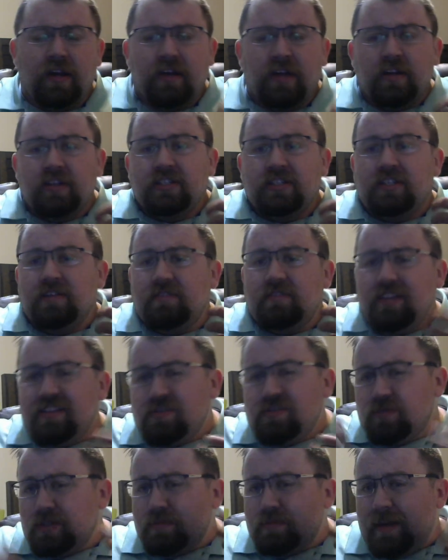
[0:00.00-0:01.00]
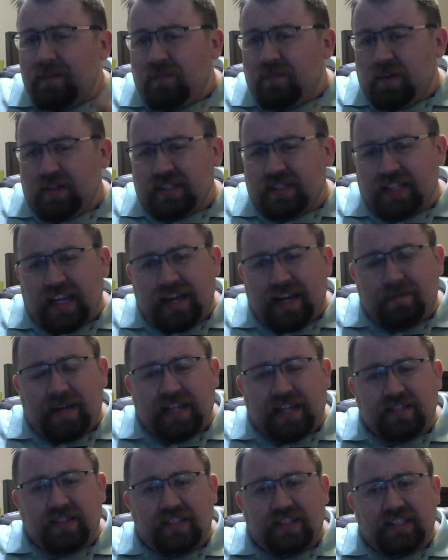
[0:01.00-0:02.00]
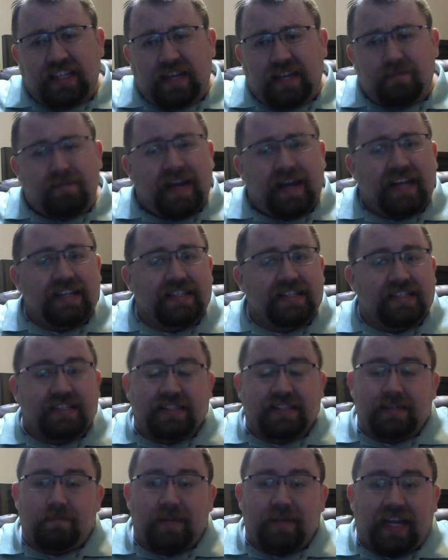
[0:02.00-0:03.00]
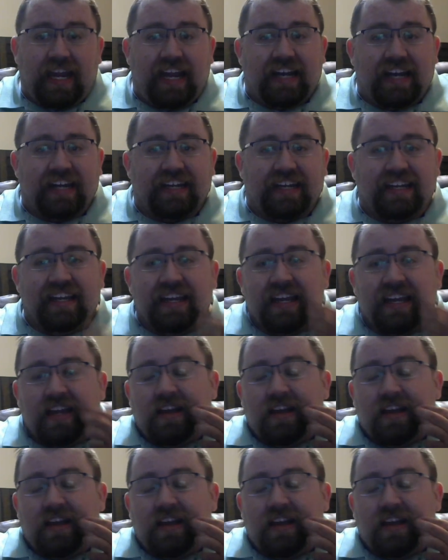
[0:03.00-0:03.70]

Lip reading: So, this was my first time actually seeing madness as a mechanic.